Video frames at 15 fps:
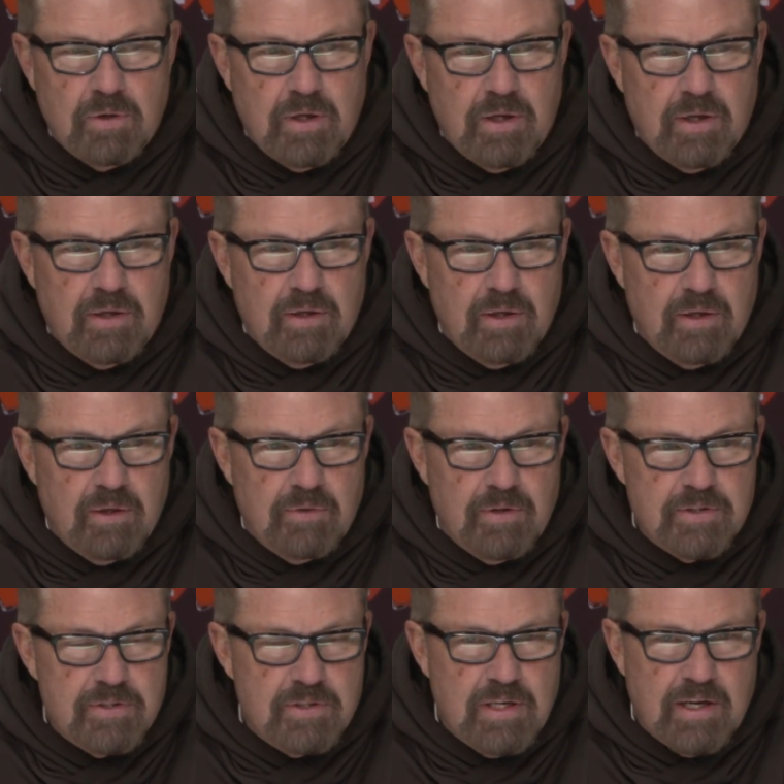and uh,
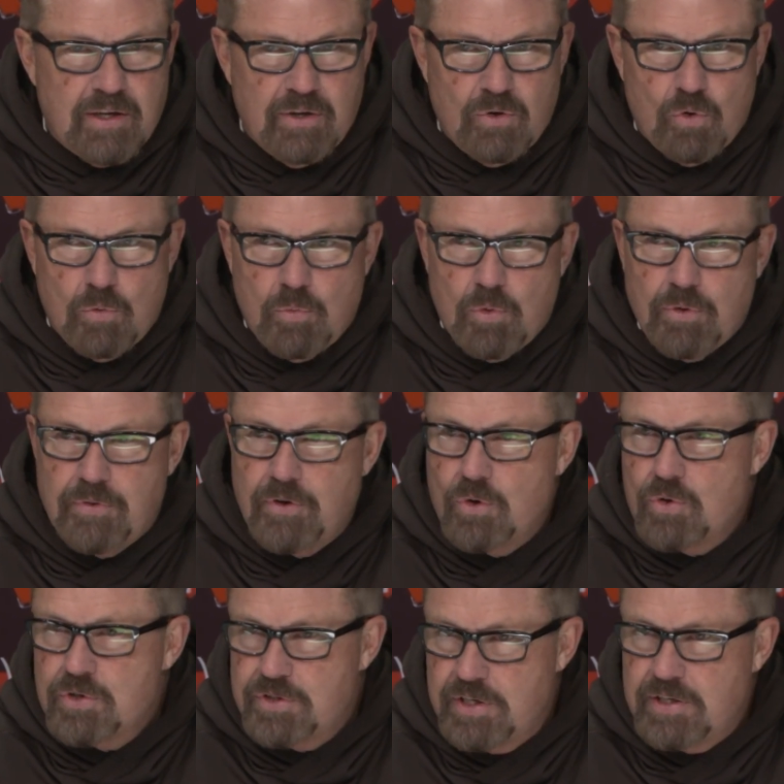this is like a normal
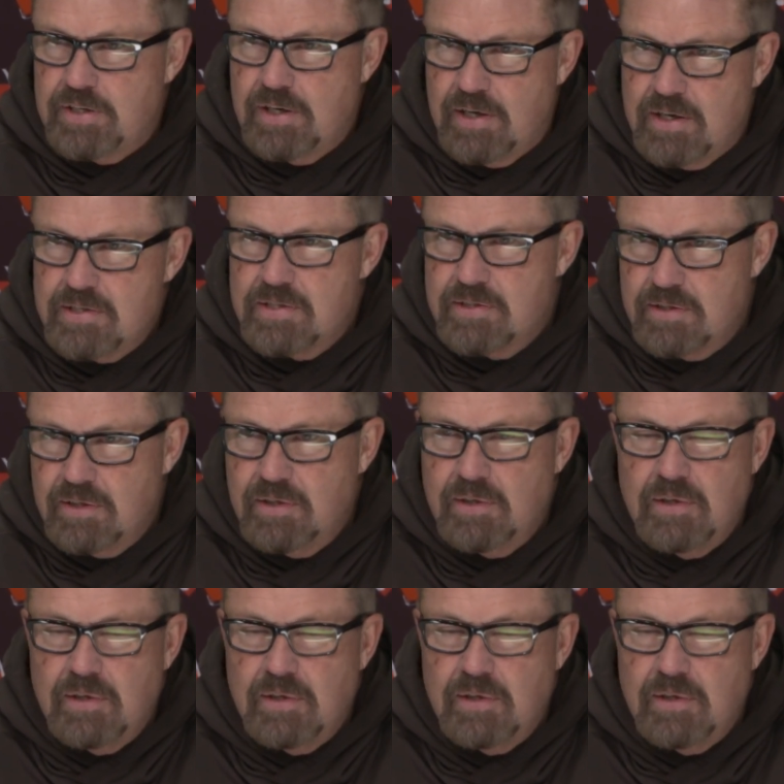Thursday to us.